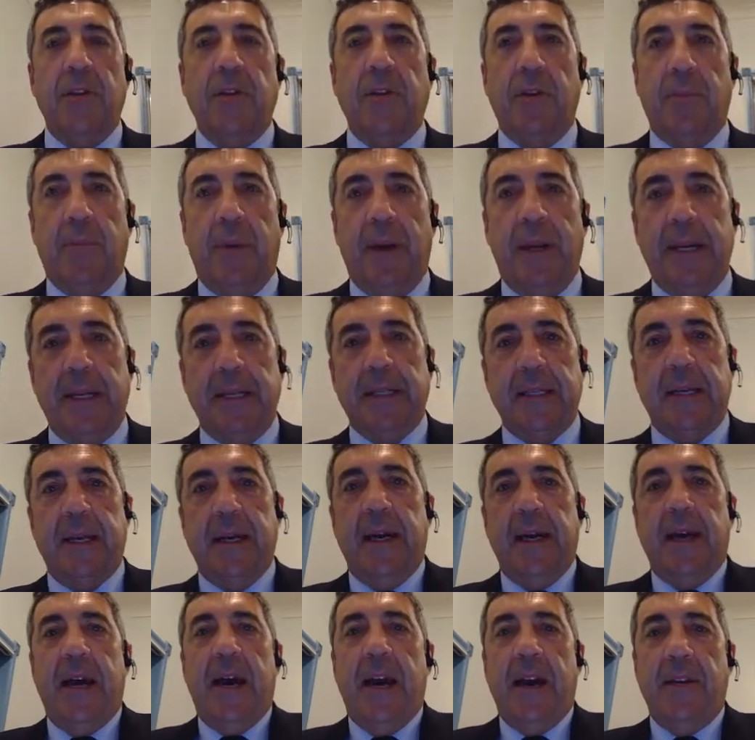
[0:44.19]
So please
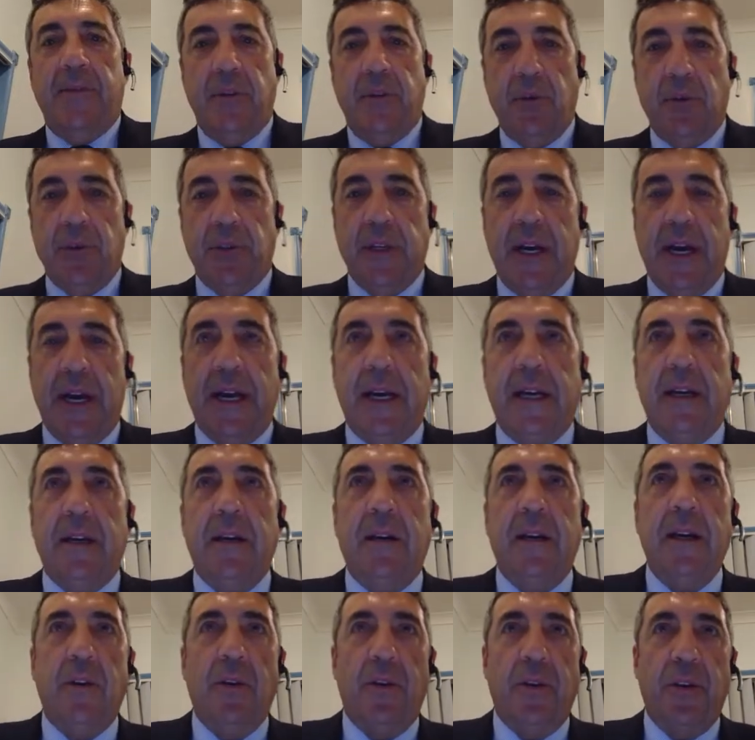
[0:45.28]
have your say,
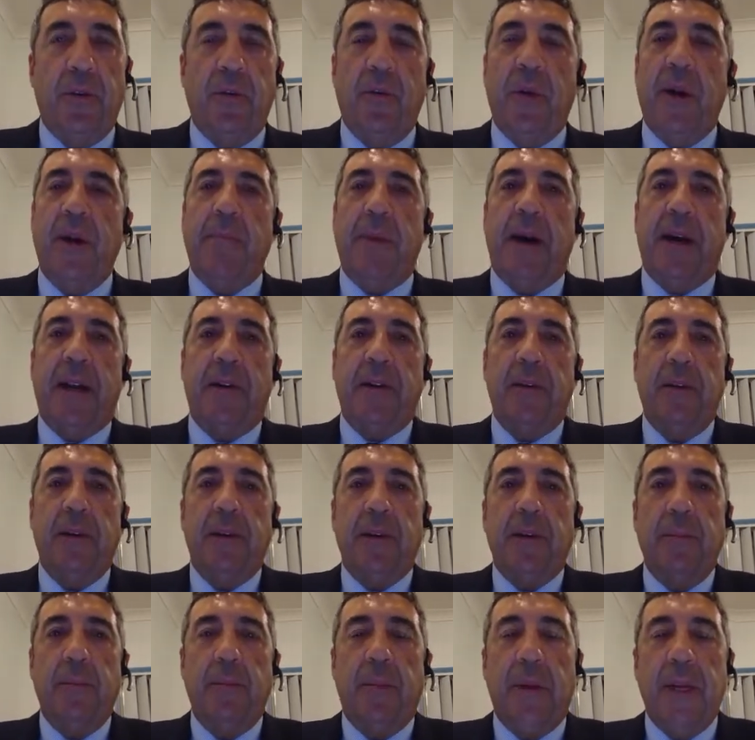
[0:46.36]
click on the red button,
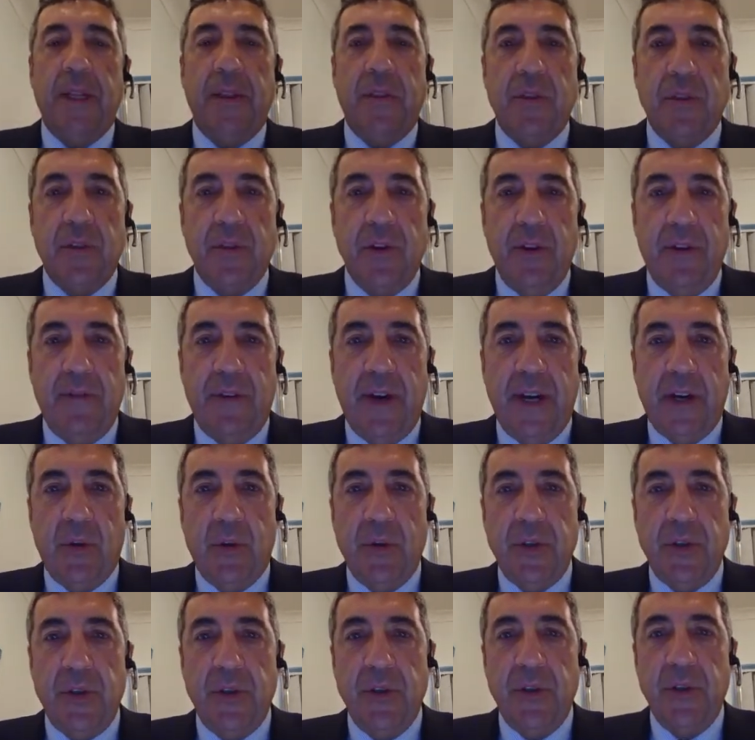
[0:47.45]
complete the survey
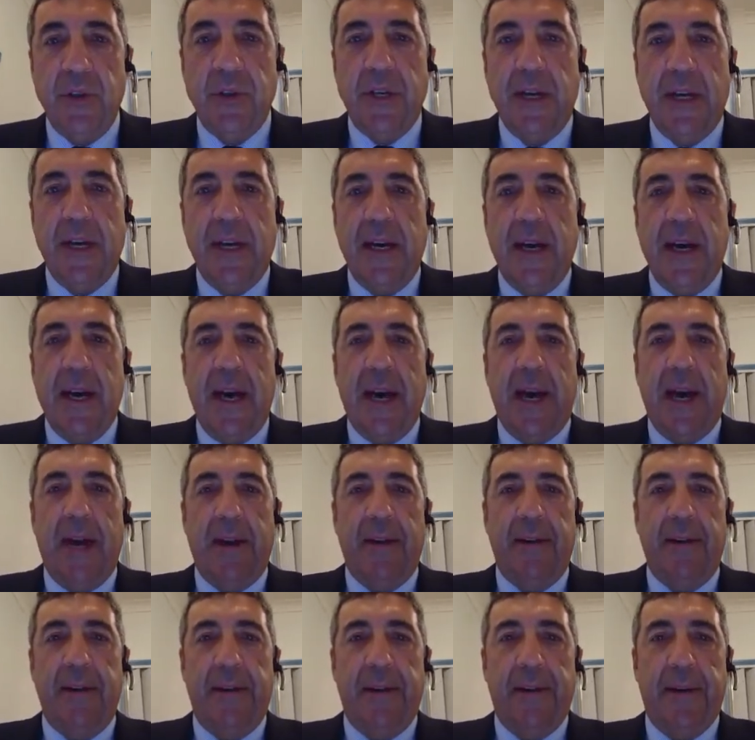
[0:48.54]
questions,
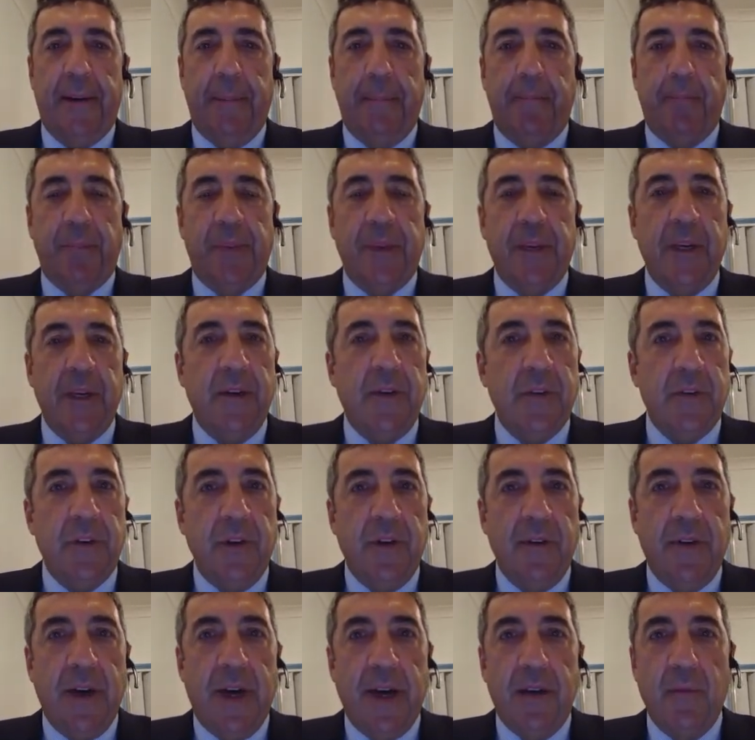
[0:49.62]
and the
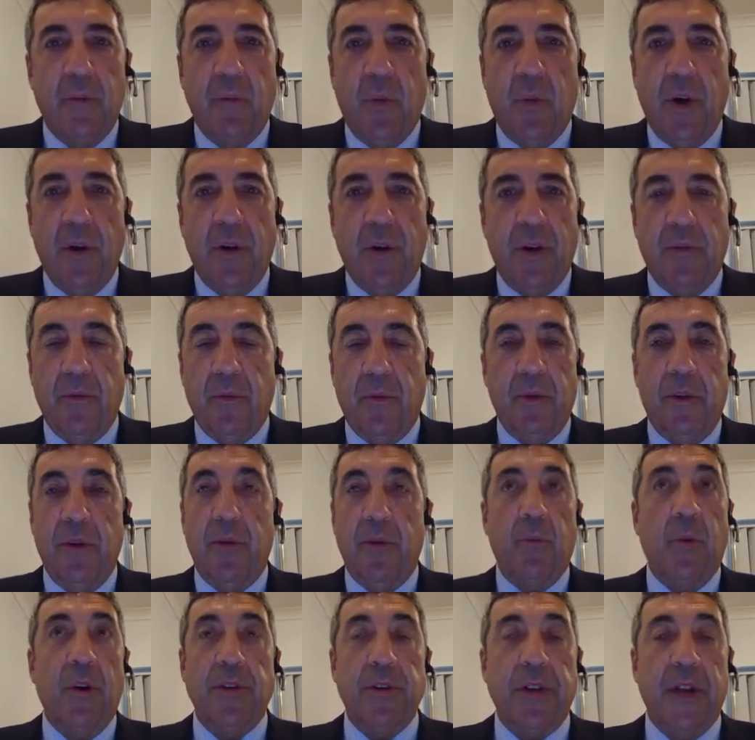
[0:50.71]
survey
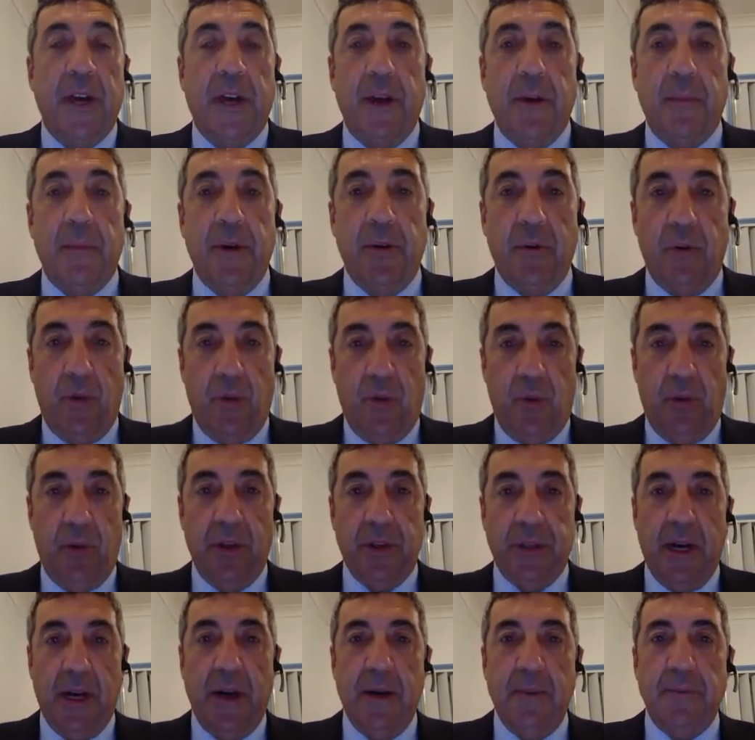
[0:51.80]
won't stay open all
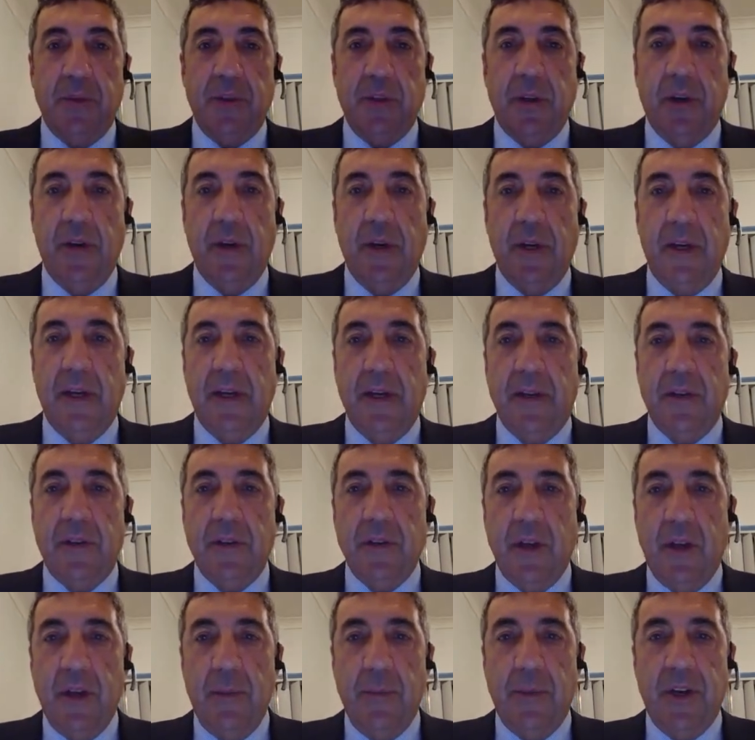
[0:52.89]
the time, so
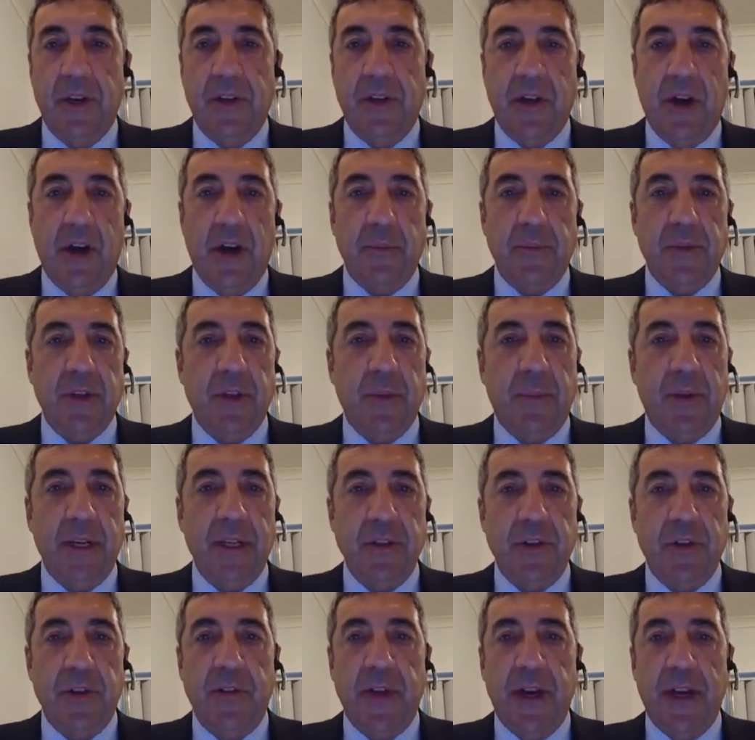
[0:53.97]
there's a limited time, so
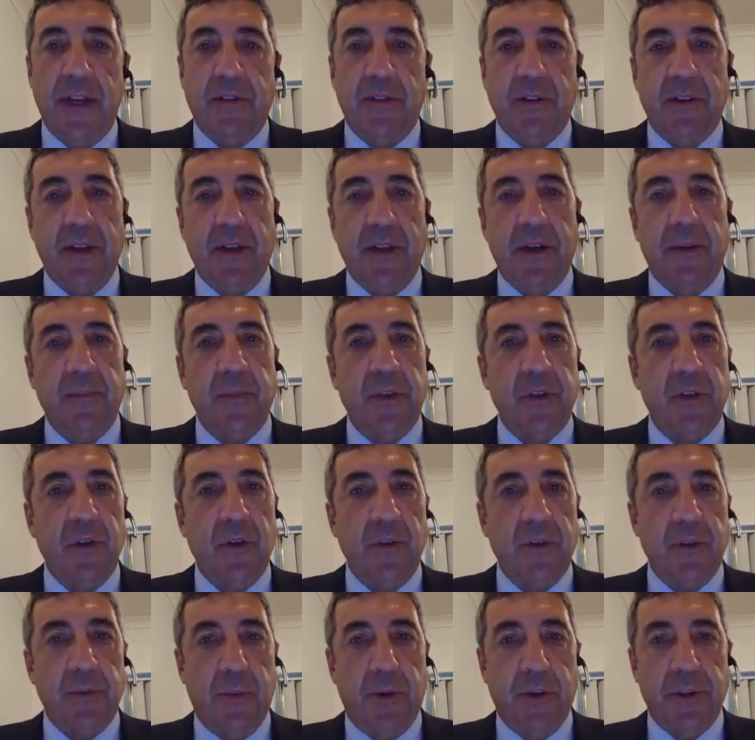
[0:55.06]
please do that as
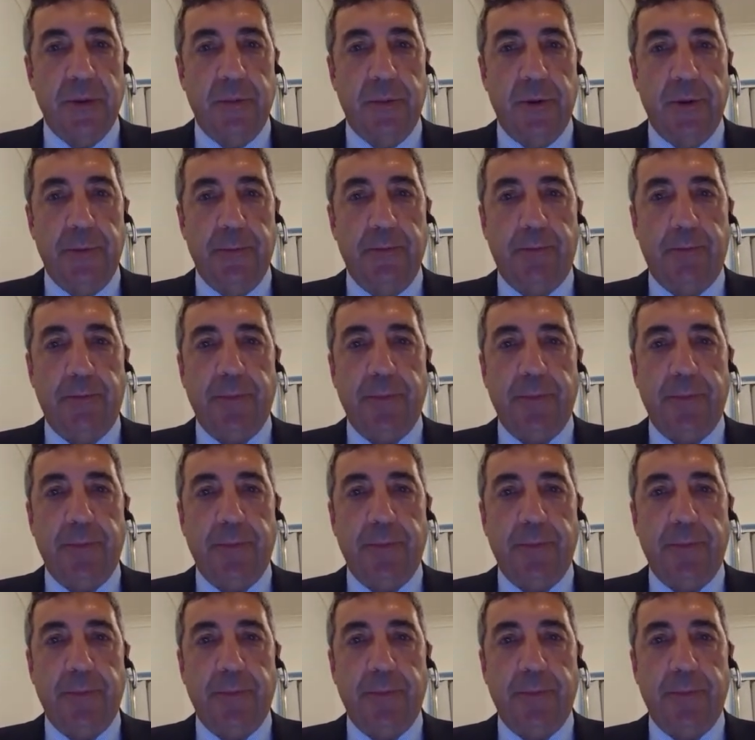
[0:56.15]
soon as possible.